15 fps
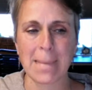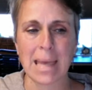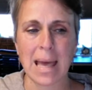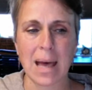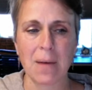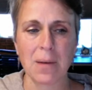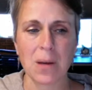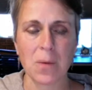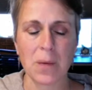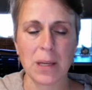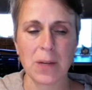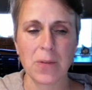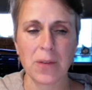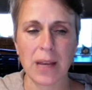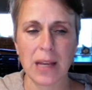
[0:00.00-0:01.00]
How can
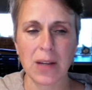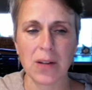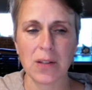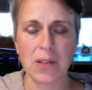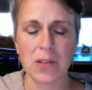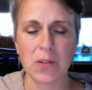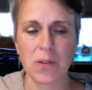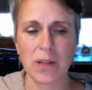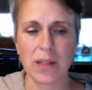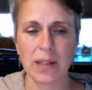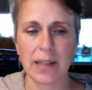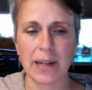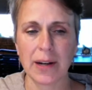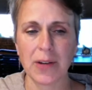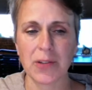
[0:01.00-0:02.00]
we create good soil
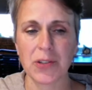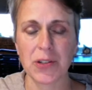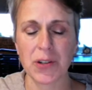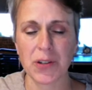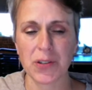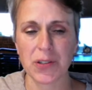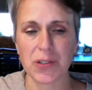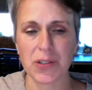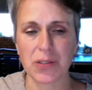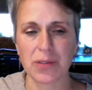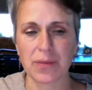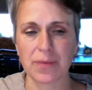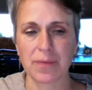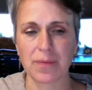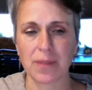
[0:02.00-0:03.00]
in our church,
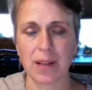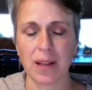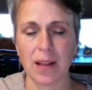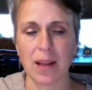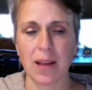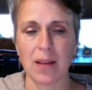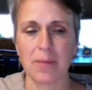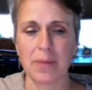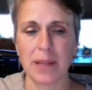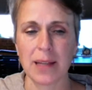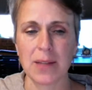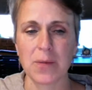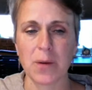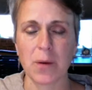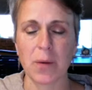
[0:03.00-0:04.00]
a
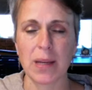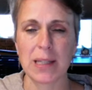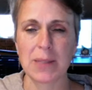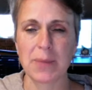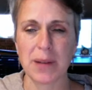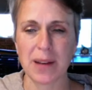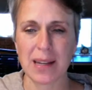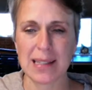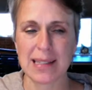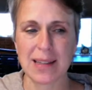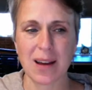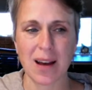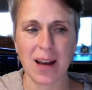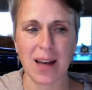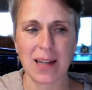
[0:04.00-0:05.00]
place where we experience
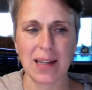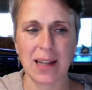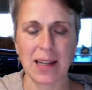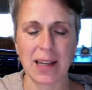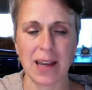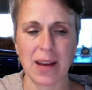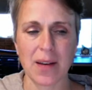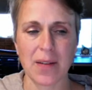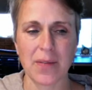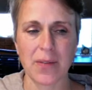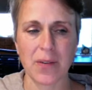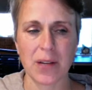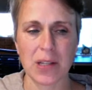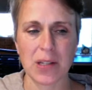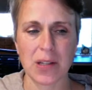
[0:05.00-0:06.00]
God and care
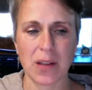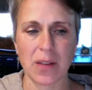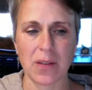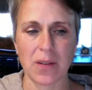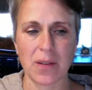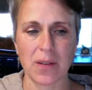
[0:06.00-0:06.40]
for each other?